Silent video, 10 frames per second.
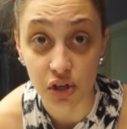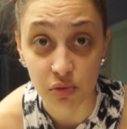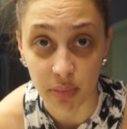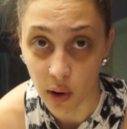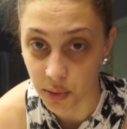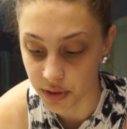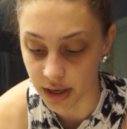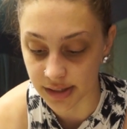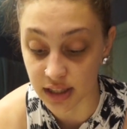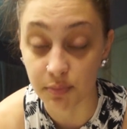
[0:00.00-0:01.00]
do both
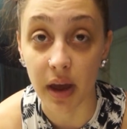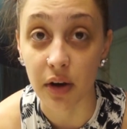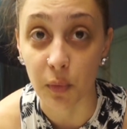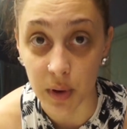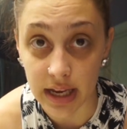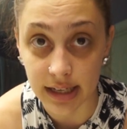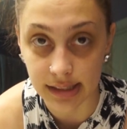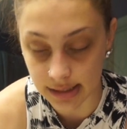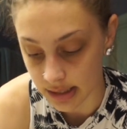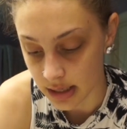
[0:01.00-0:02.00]
because it's been
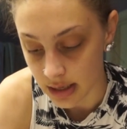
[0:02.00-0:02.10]
weeks.